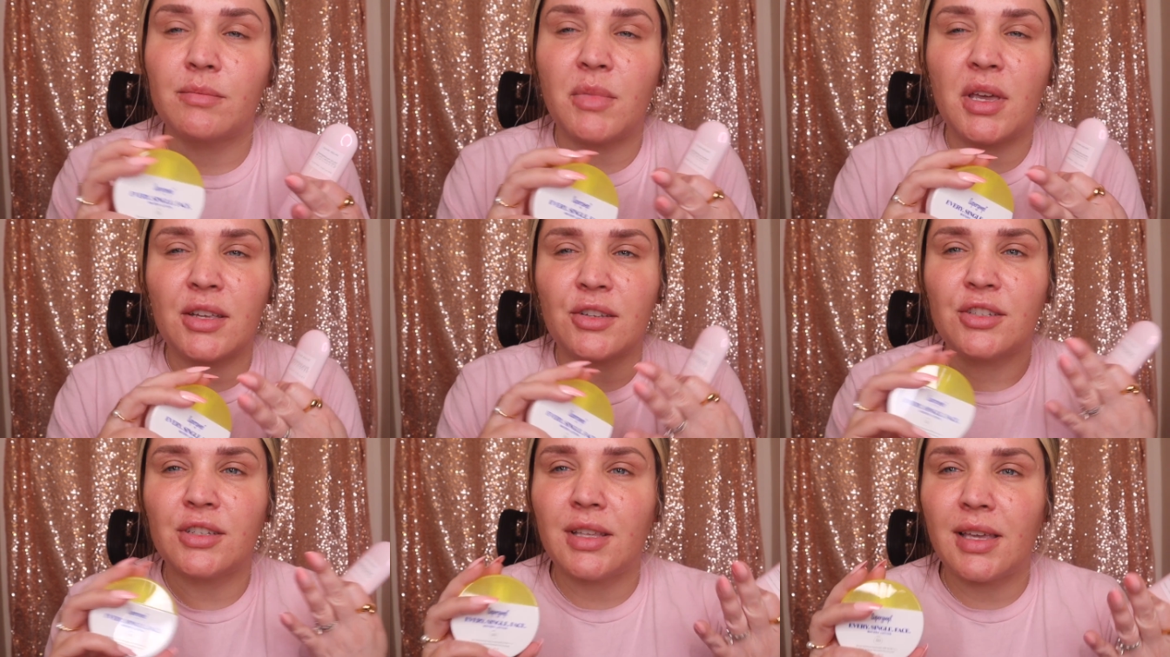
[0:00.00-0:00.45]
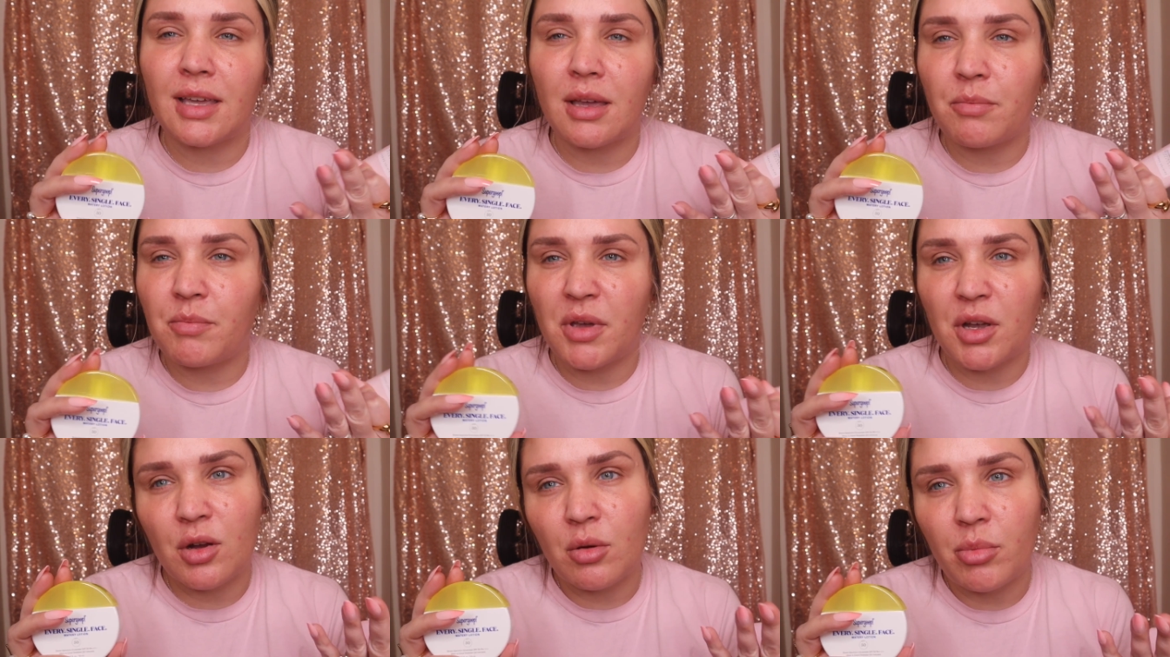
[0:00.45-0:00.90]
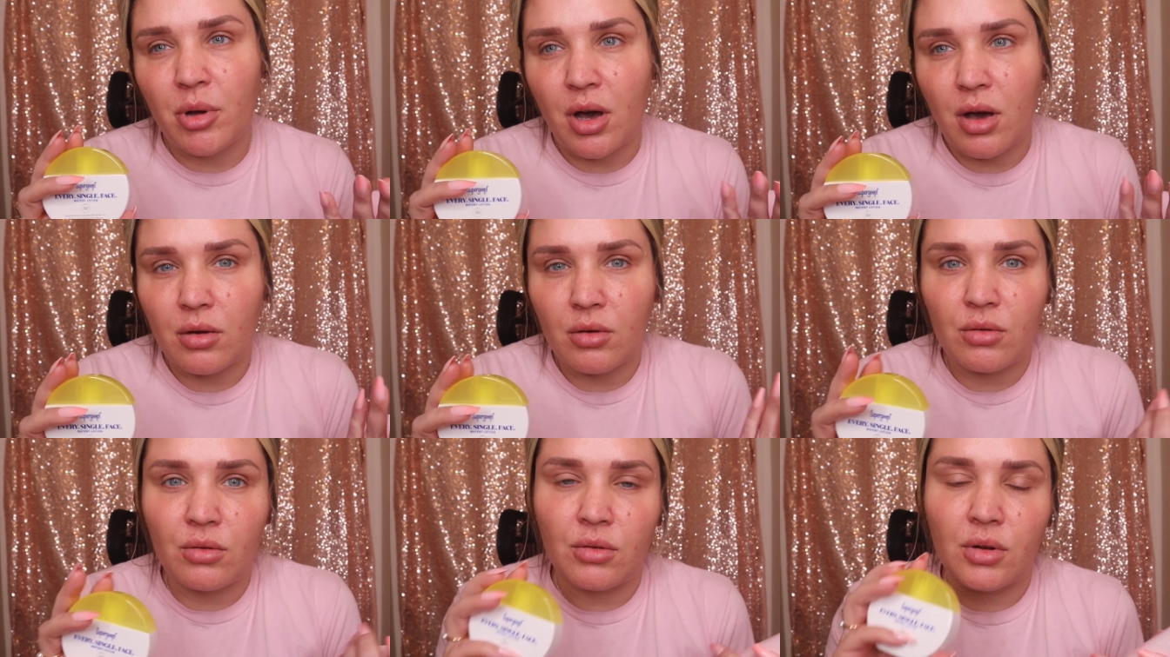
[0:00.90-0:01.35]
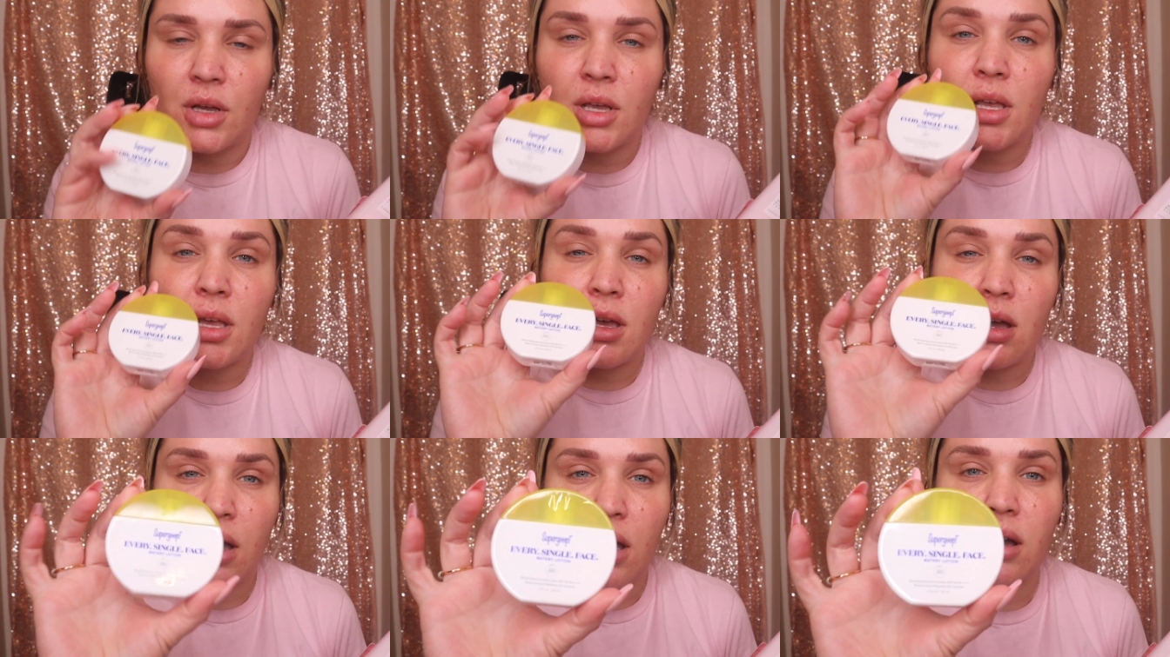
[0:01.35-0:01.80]
Make like a bigger bottle
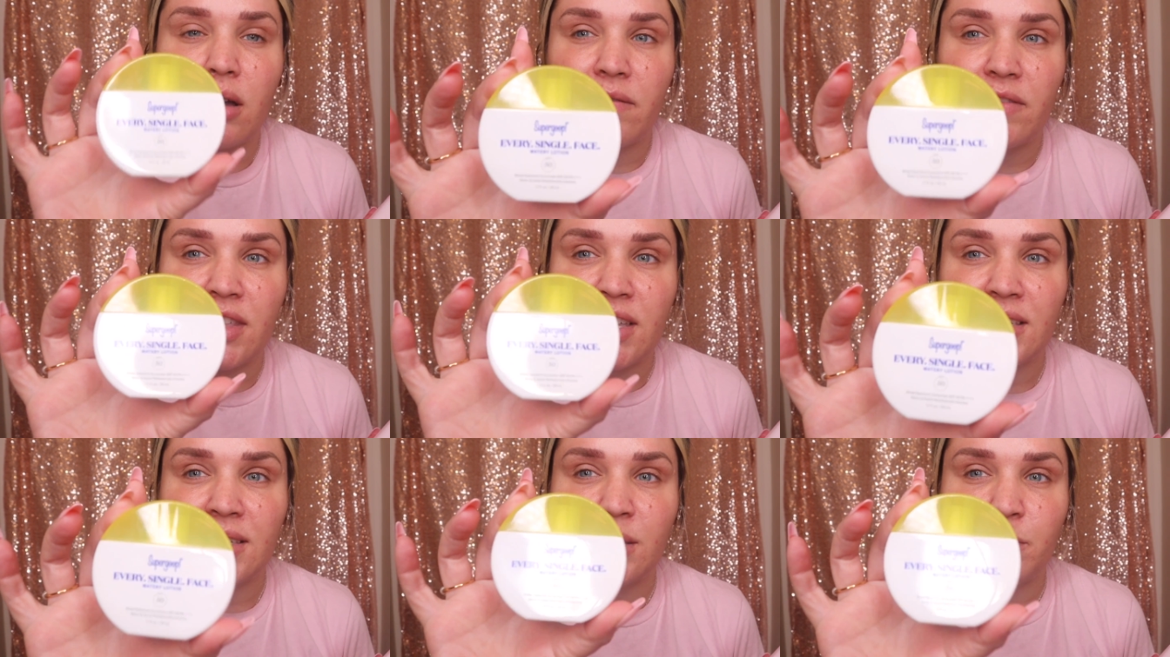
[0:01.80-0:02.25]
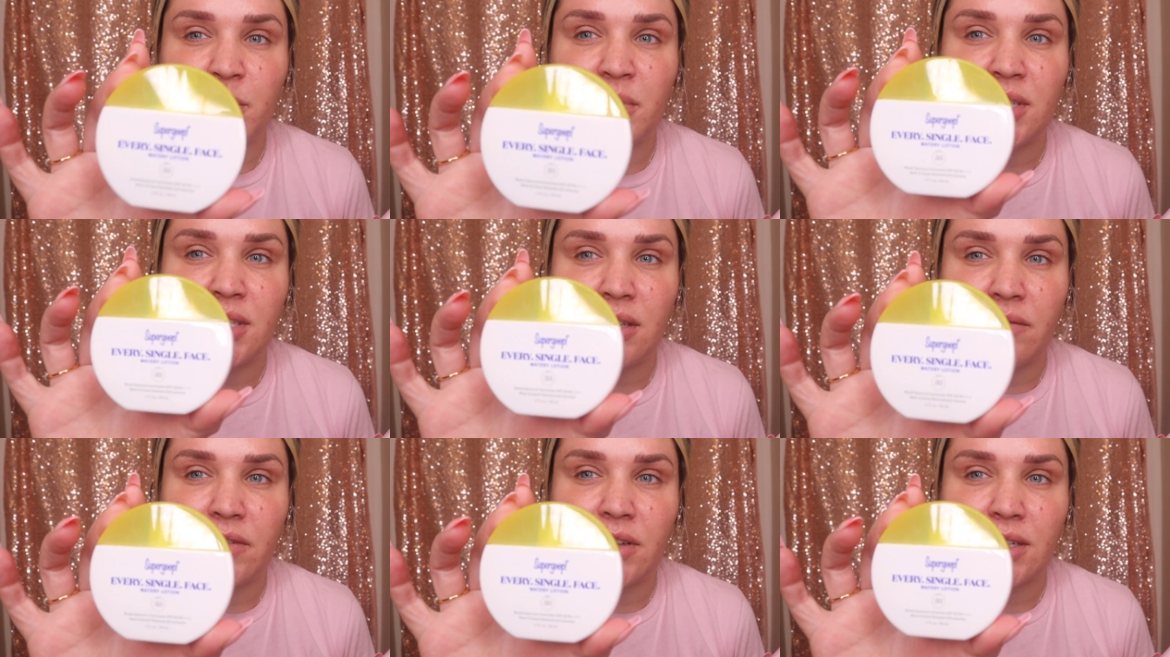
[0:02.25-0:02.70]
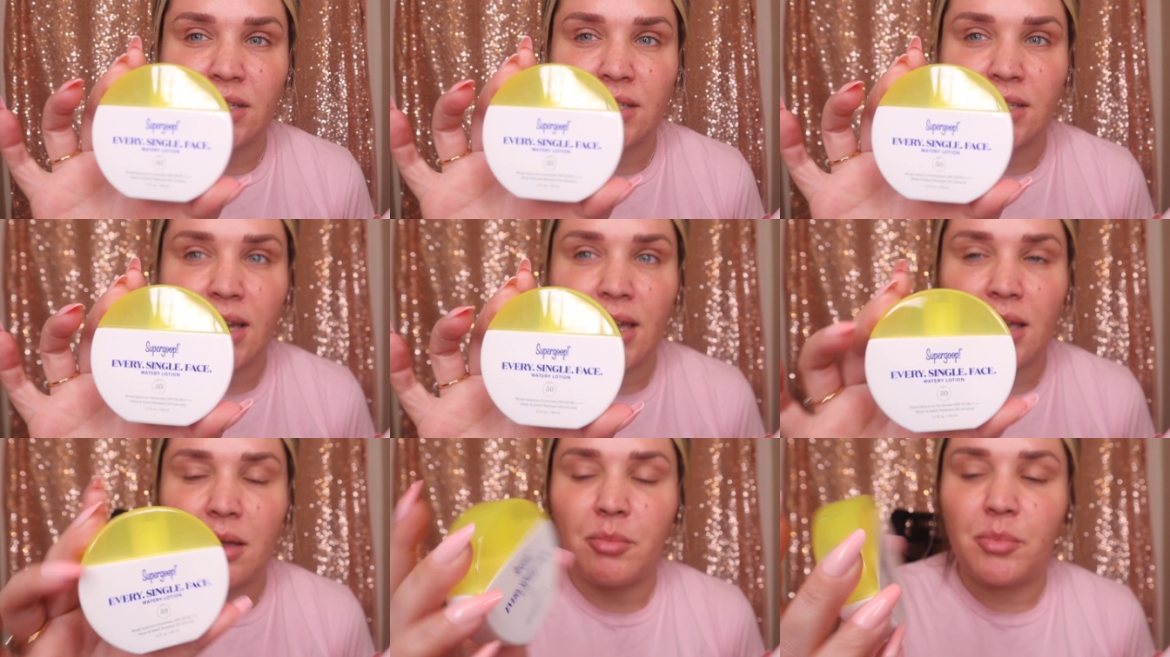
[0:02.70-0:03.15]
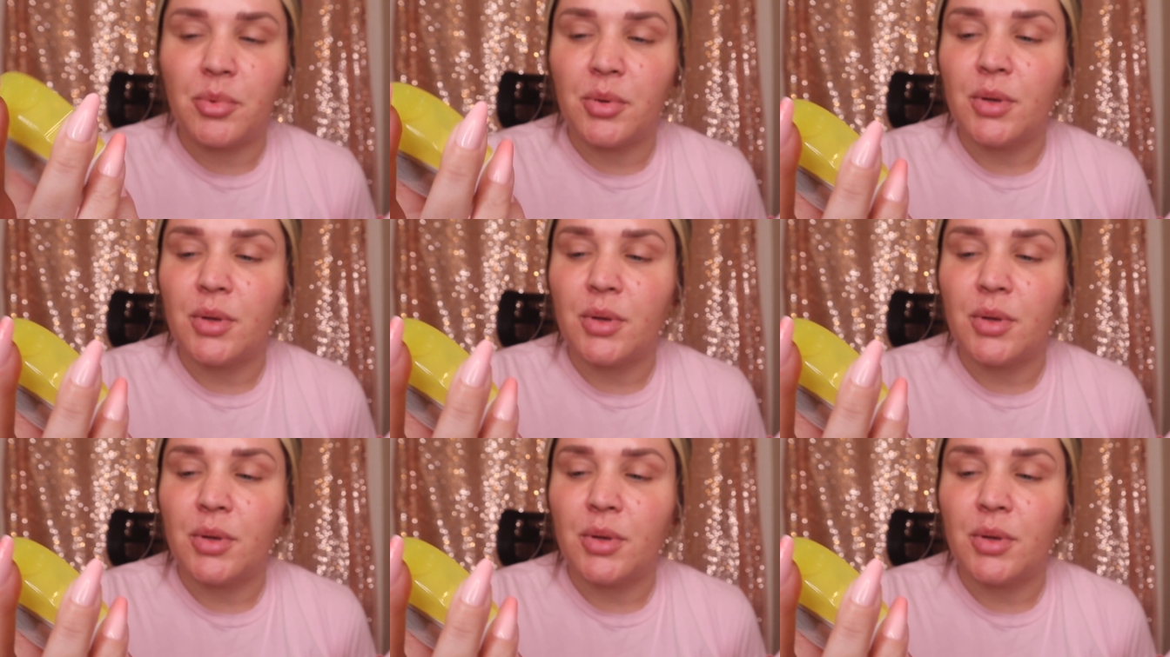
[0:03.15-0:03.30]
of this specific type,